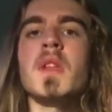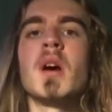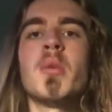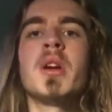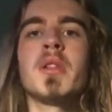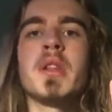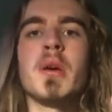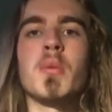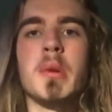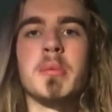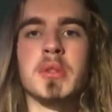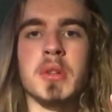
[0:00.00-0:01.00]
i went on their
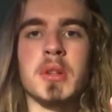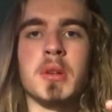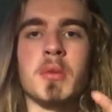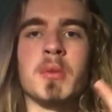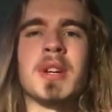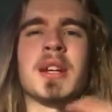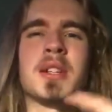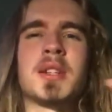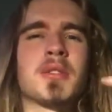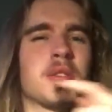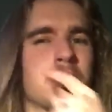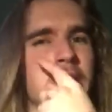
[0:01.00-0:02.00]
website actually
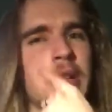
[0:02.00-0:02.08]
it sort of